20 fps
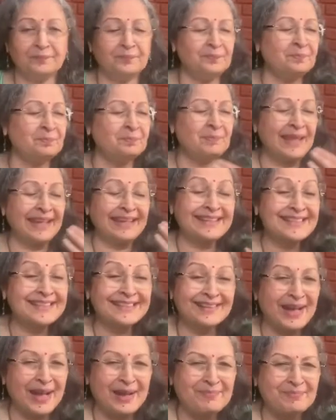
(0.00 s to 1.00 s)
make a
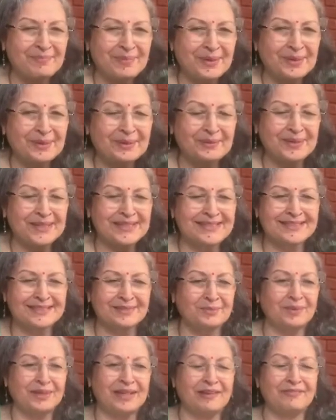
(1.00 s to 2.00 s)
scrapbook, which
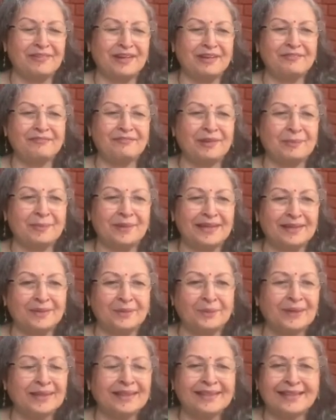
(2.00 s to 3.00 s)
we are very familiar
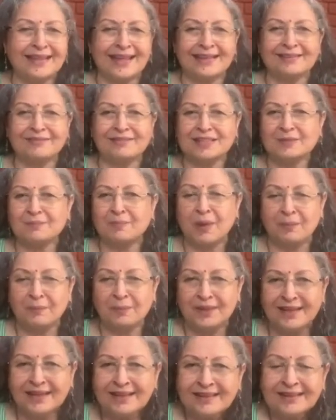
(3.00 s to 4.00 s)
with and it's
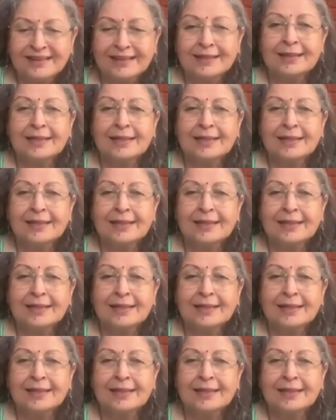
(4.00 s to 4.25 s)
popular.